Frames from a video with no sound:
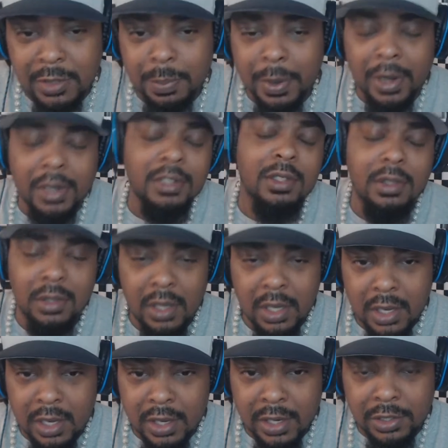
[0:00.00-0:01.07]
person
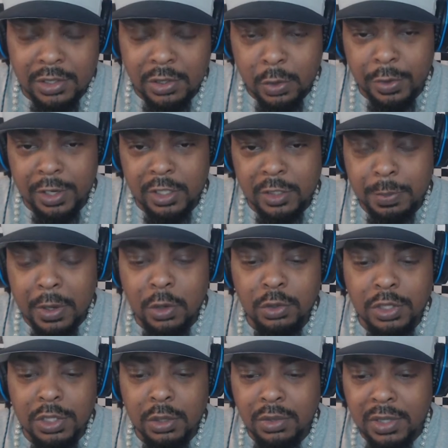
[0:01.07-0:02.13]
that you're gonna
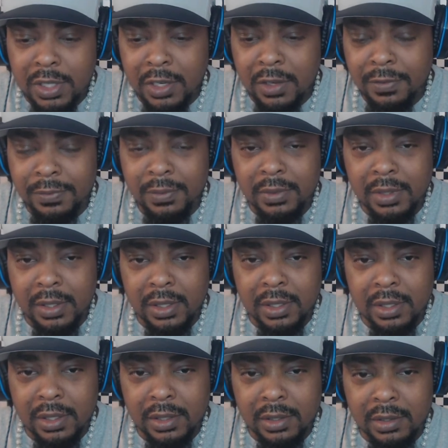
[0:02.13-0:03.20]
expose yourself
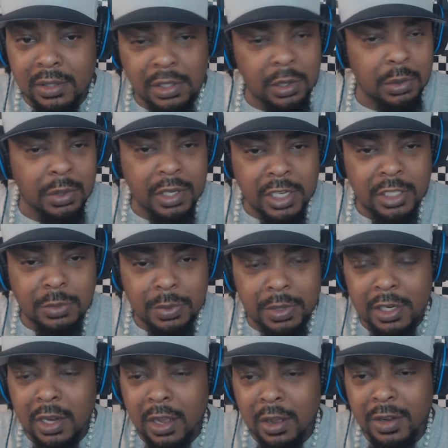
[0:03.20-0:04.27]
to your husband
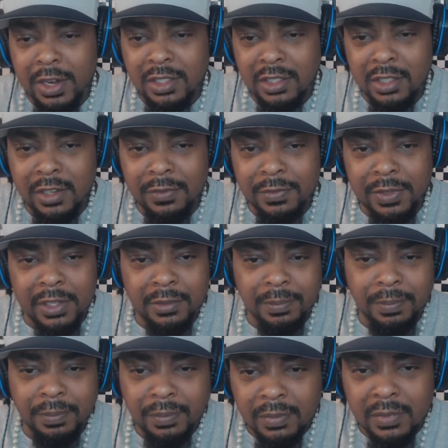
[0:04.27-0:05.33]
and all that stuff and
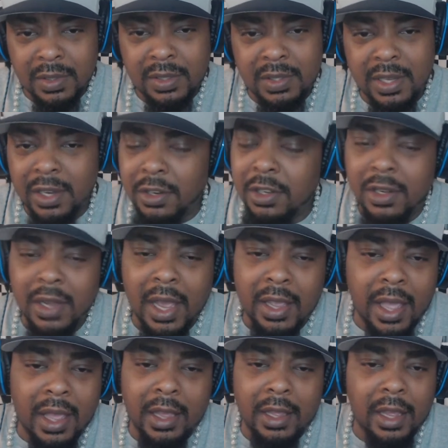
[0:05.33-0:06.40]
saying, Look, I
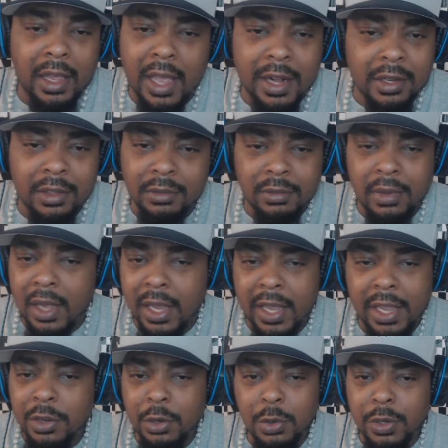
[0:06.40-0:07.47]
I, I gotta I
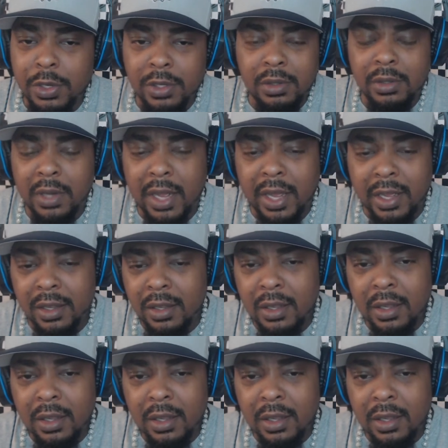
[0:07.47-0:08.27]
can't do it. Like